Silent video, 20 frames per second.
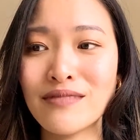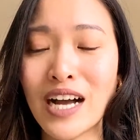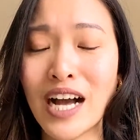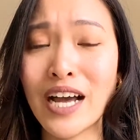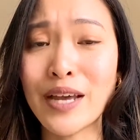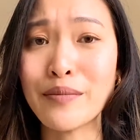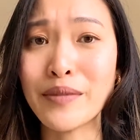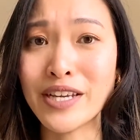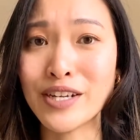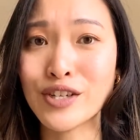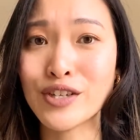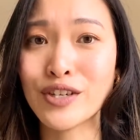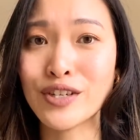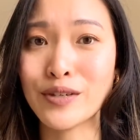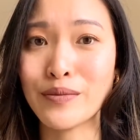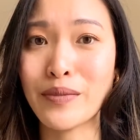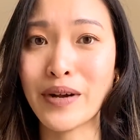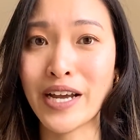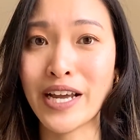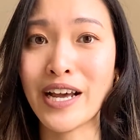I made sure
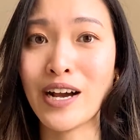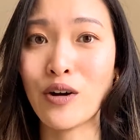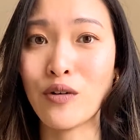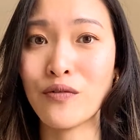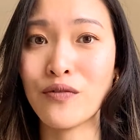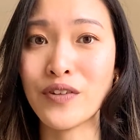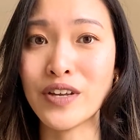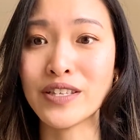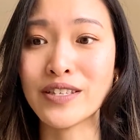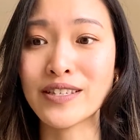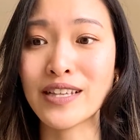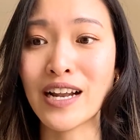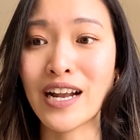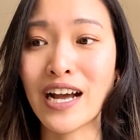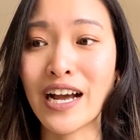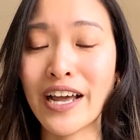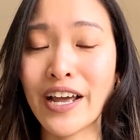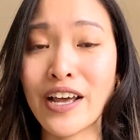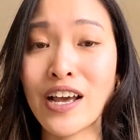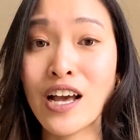to buy outfits
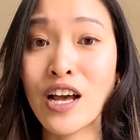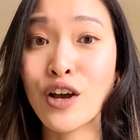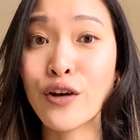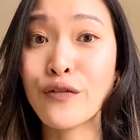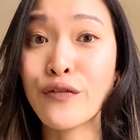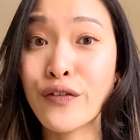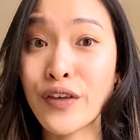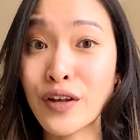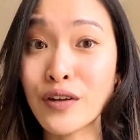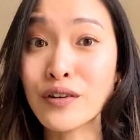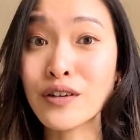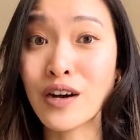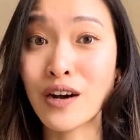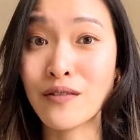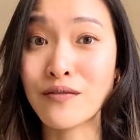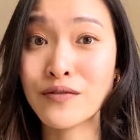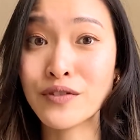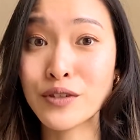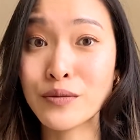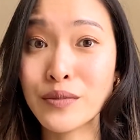that I feel
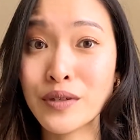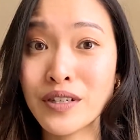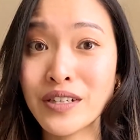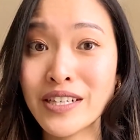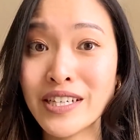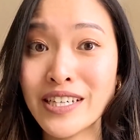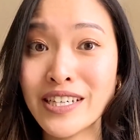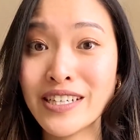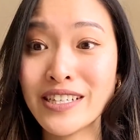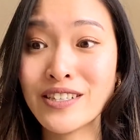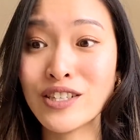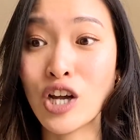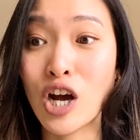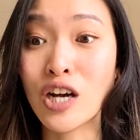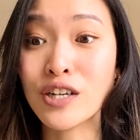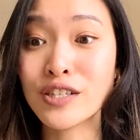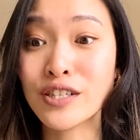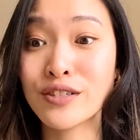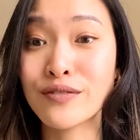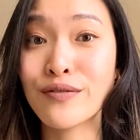comfortable in,
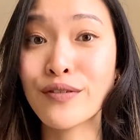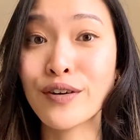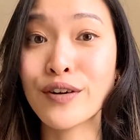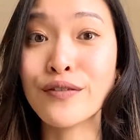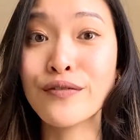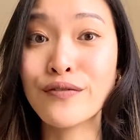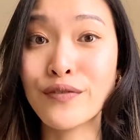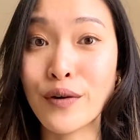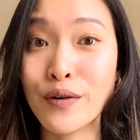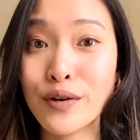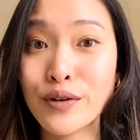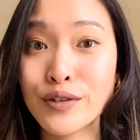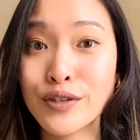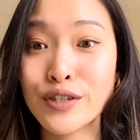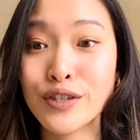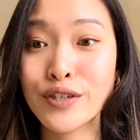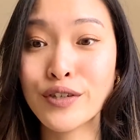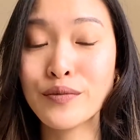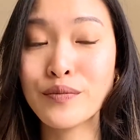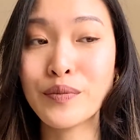not just for a photo
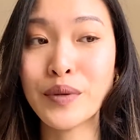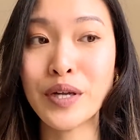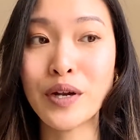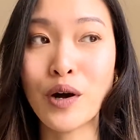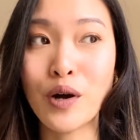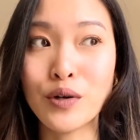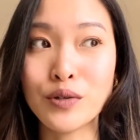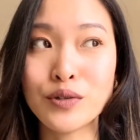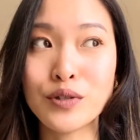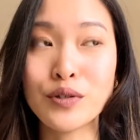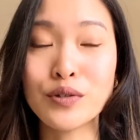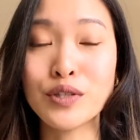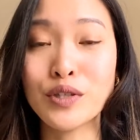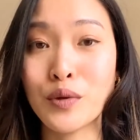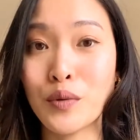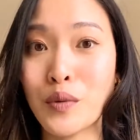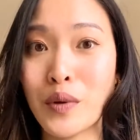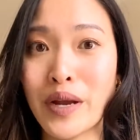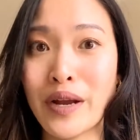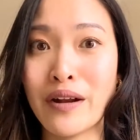shoot, but also
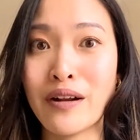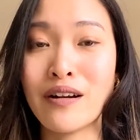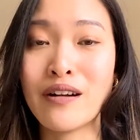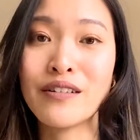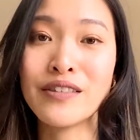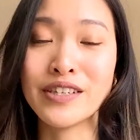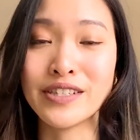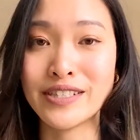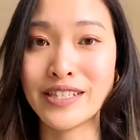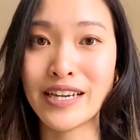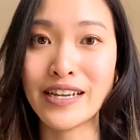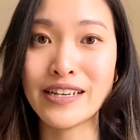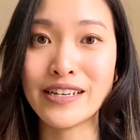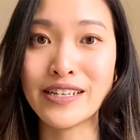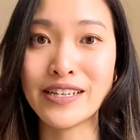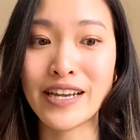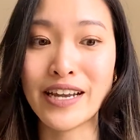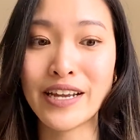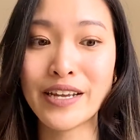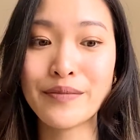to wear on the
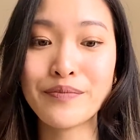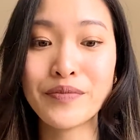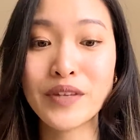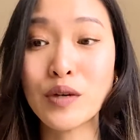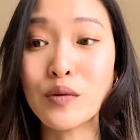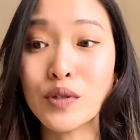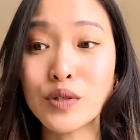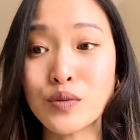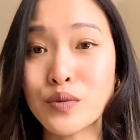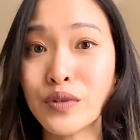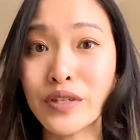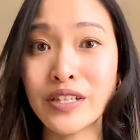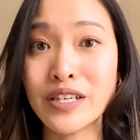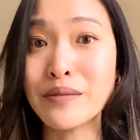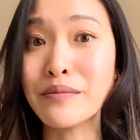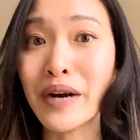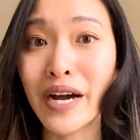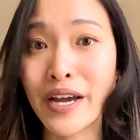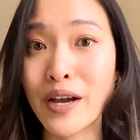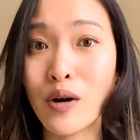day-to-day. It was
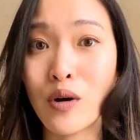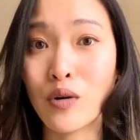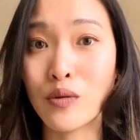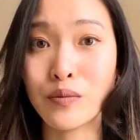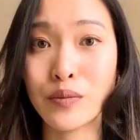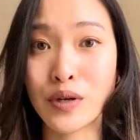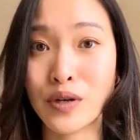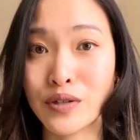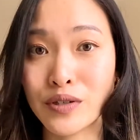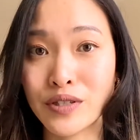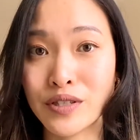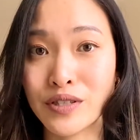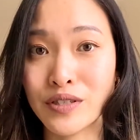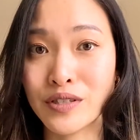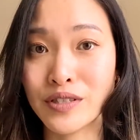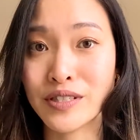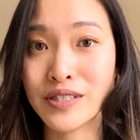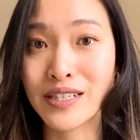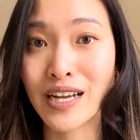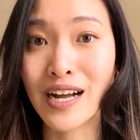really my own
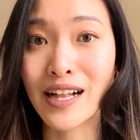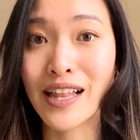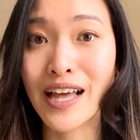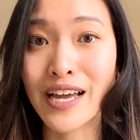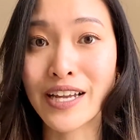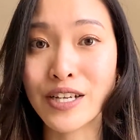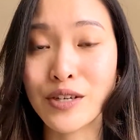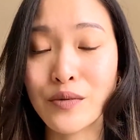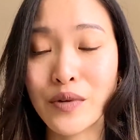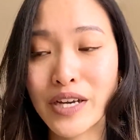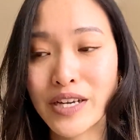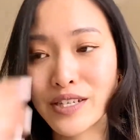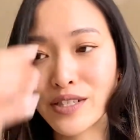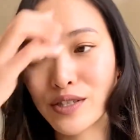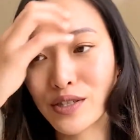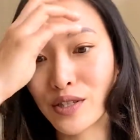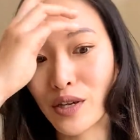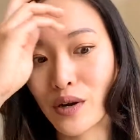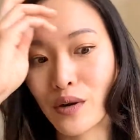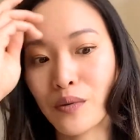personal style
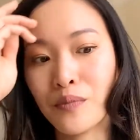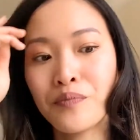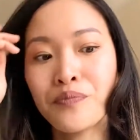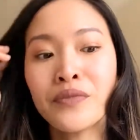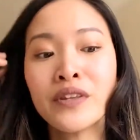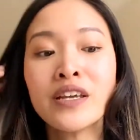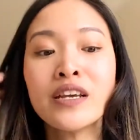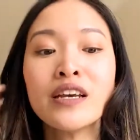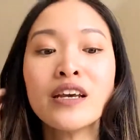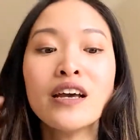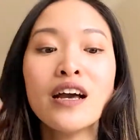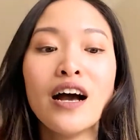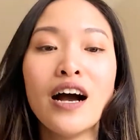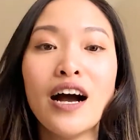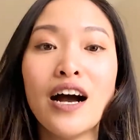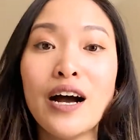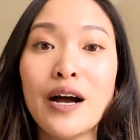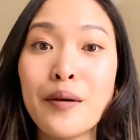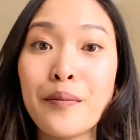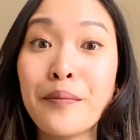anyways, so
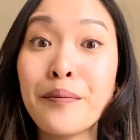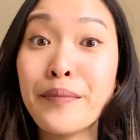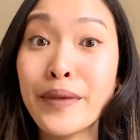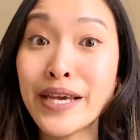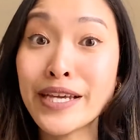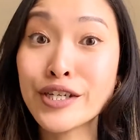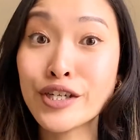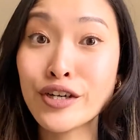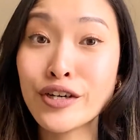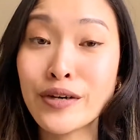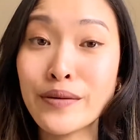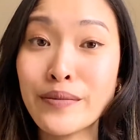make sure